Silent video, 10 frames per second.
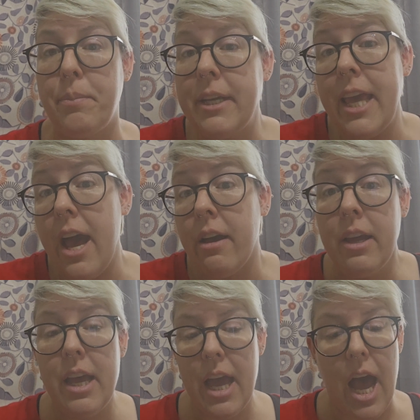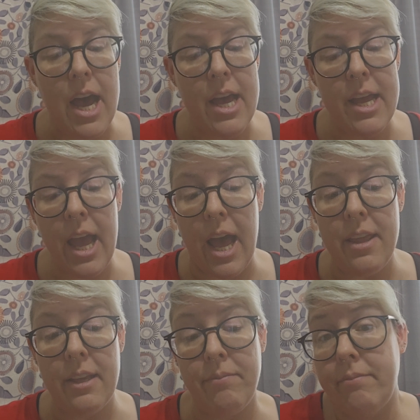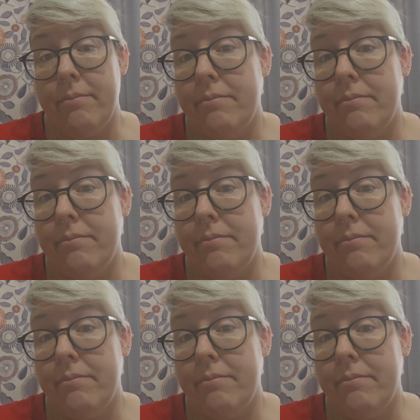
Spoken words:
But yeah, I